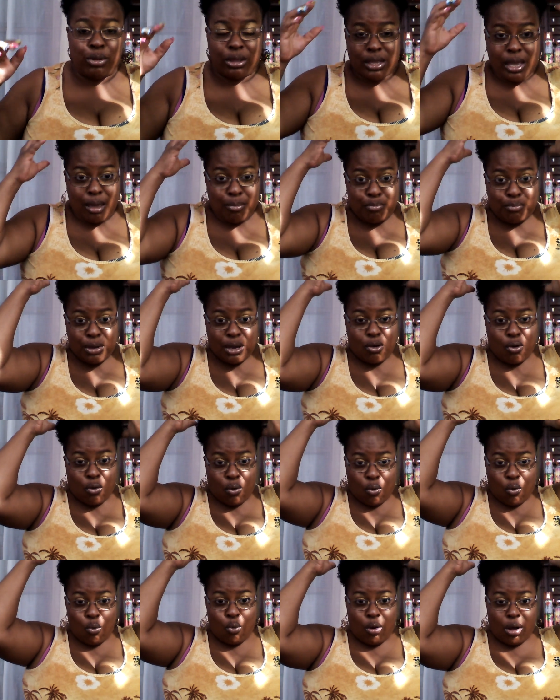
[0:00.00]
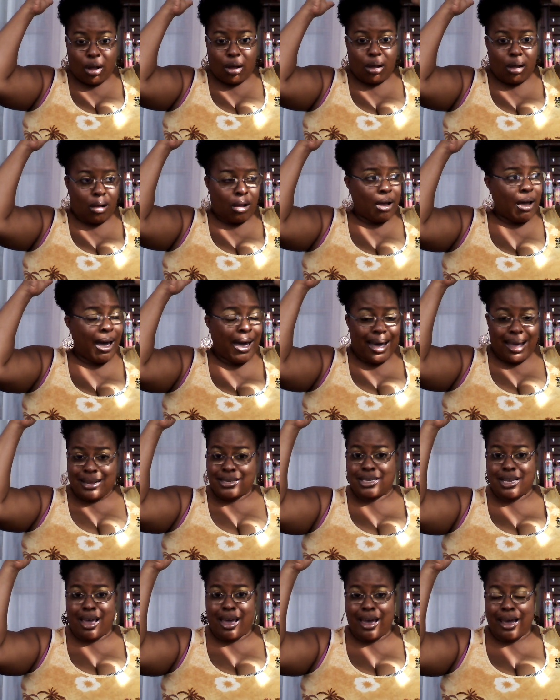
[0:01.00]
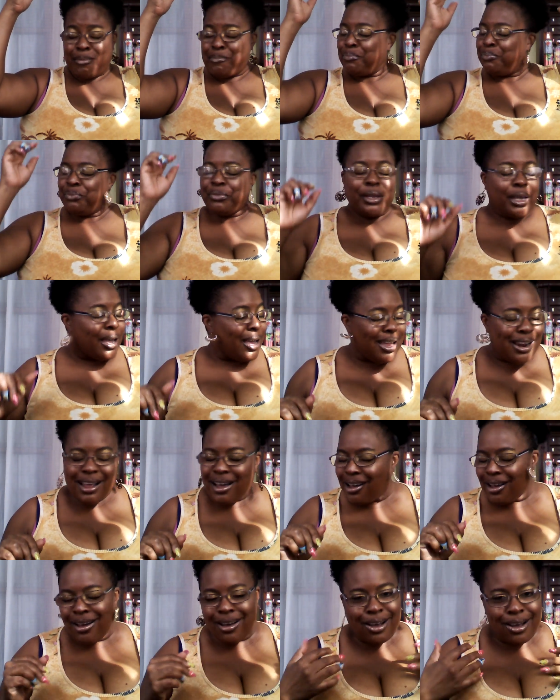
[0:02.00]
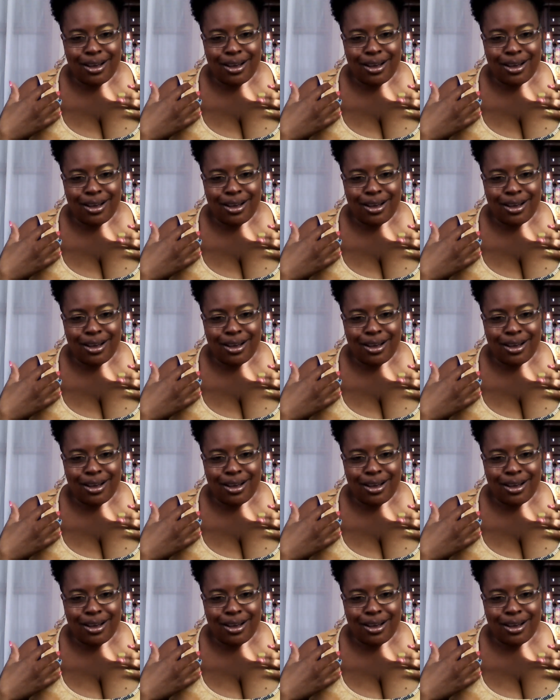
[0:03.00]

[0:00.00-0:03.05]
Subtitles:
with that big old high top, and